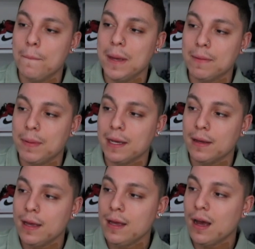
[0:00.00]
big,
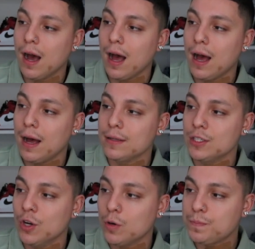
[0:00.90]
big, uh,
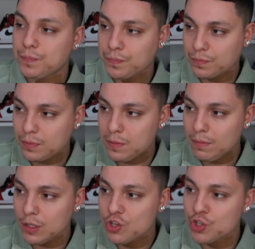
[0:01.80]
you know,
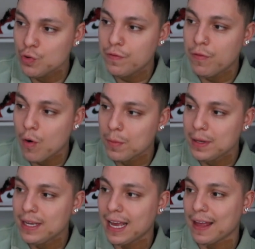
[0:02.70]
shoe for
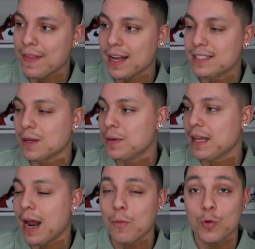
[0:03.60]
me, and that's something
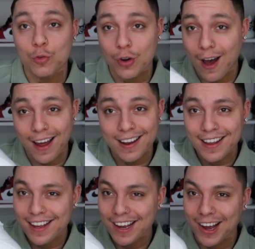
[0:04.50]
that I will not
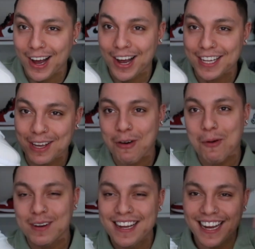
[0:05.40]
uh, give
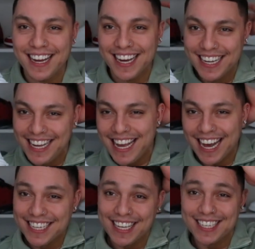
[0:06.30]
up.
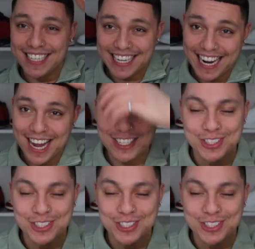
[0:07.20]
And let's get into the last